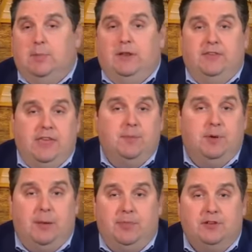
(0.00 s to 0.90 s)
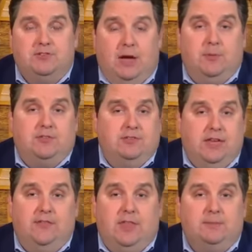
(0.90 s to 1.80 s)
But if he can put up those numbers, he's
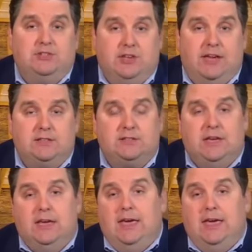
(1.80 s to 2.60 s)
given them a chance.